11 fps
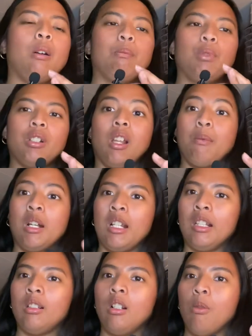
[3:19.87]
first time
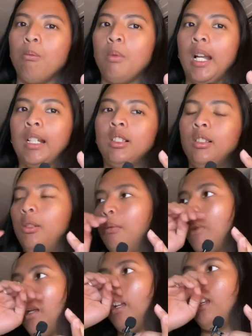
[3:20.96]
again going back to
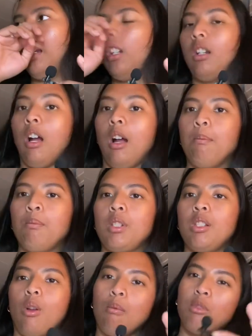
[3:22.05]
my cups,
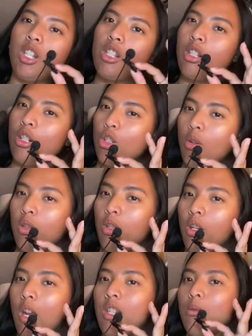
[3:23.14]
so I'm just gonna show it to
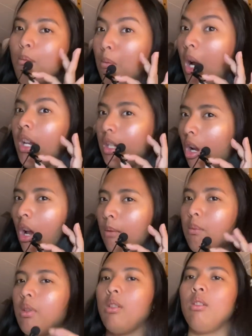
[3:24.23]
you guys my
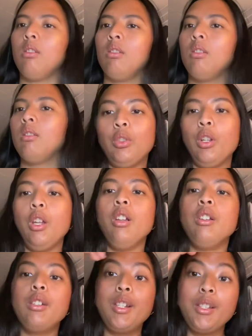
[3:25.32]
cups.
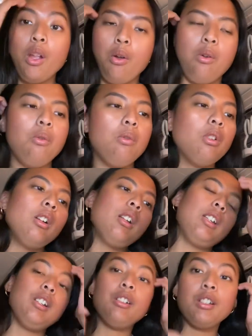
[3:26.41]
So
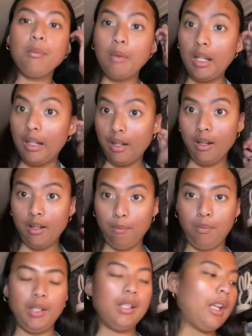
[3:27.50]
here's my
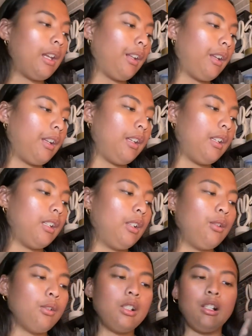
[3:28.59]
cups that I
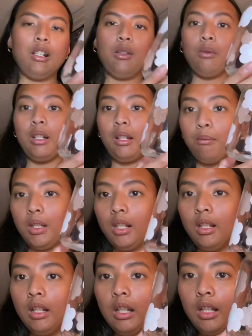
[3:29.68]
looks like what I mean.
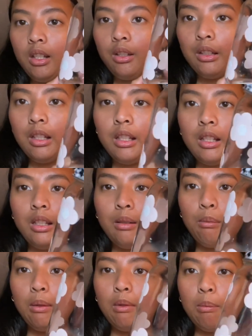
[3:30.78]
So this is the
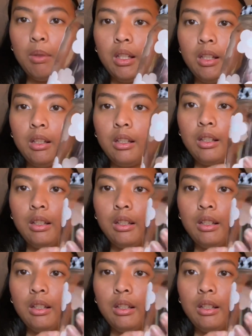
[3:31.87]
baby pink,